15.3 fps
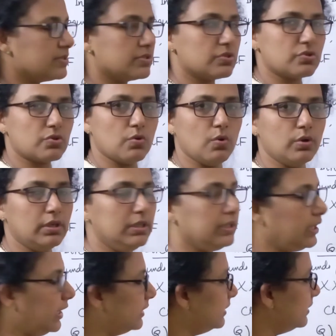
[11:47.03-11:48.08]
stronger
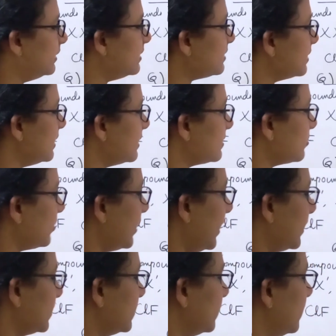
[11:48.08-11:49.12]
and it is less
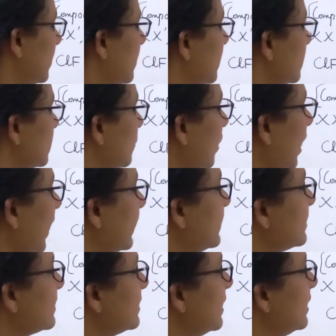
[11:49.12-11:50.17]
reactive. So
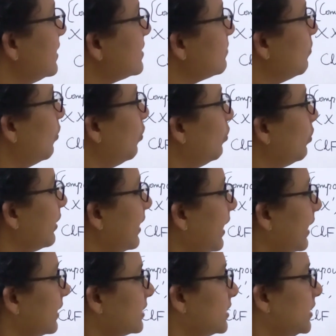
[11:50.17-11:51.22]
ICl is more
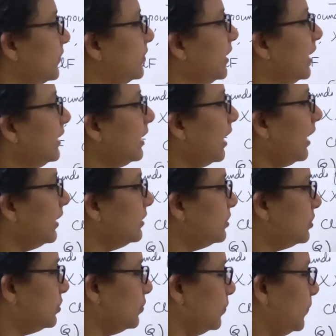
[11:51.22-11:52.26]
reactive than
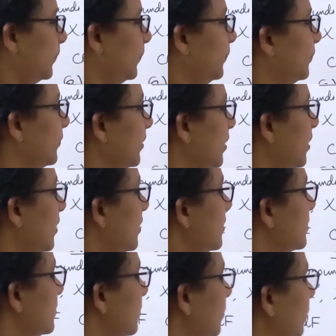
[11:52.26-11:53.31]
I2.
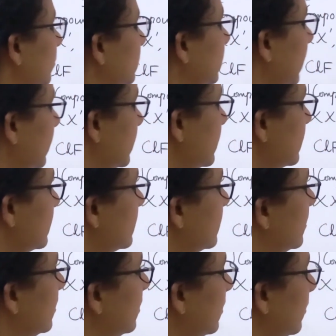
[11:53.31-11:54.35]
So that is
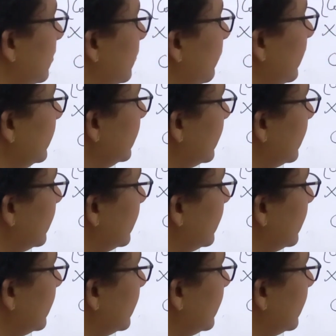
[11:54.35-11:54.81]
one